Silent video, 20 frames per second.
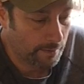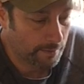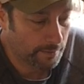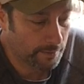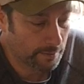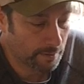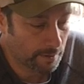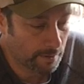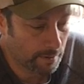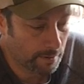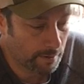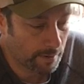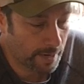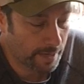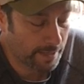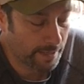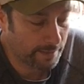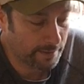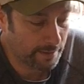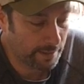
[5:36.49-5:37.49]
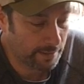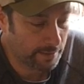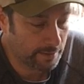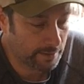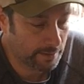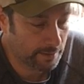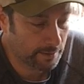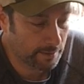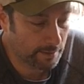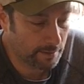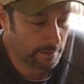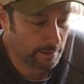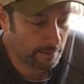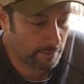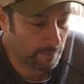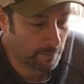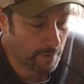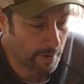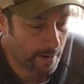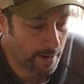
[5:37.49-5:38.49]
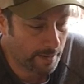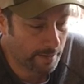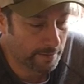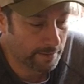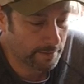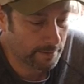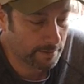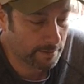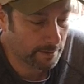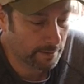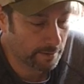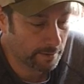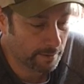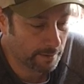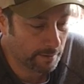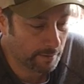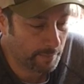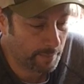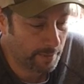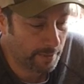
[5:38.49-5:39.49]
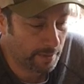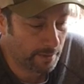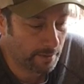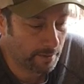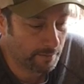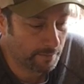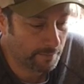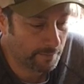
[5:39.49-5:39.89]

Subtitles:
So I guess that's why it's a little bit